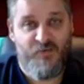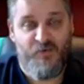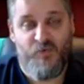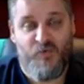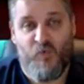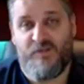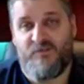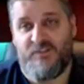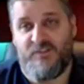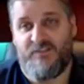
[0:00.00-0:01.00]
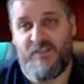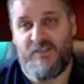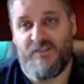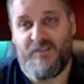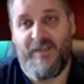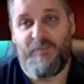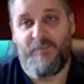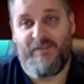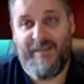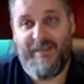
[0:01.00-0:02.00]
wouldn't want them to see us type
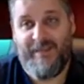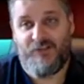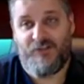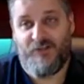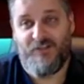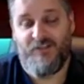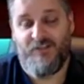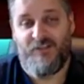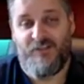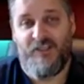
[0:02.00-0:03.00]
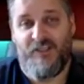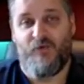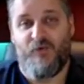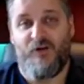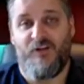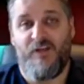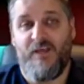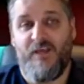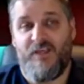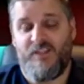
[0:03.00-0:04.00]
the answer into the keyword.
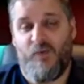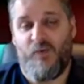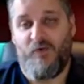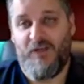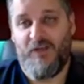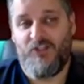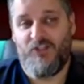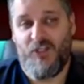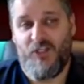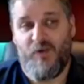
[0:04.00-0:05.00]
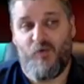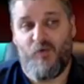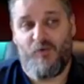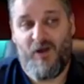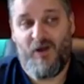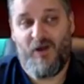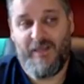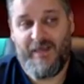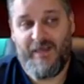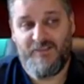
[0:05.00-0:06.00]
So we would make sure that we weren't
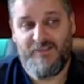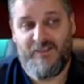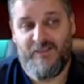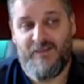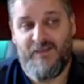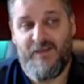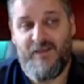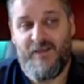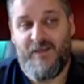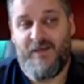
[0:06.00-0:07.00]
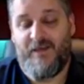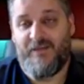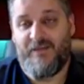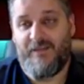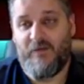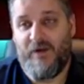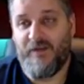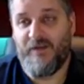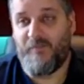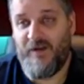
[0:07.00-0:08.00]
broadcasting the
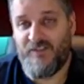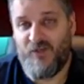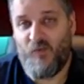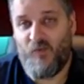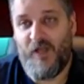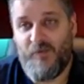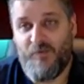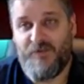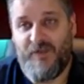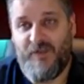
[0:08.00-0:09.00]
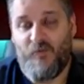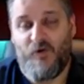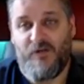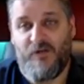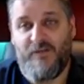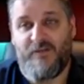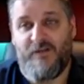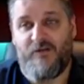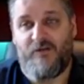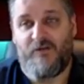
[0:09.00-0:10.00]
randomizer while we put that word in
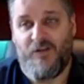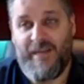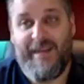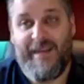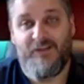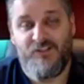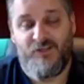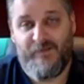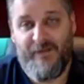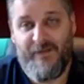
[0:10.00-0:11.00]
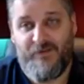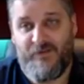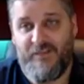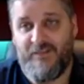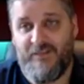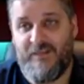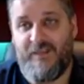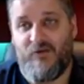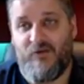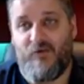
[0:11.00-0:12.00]
there, or the answer rather, in the
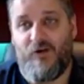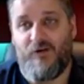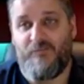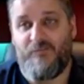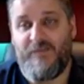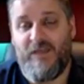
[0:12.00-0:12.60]
keyword.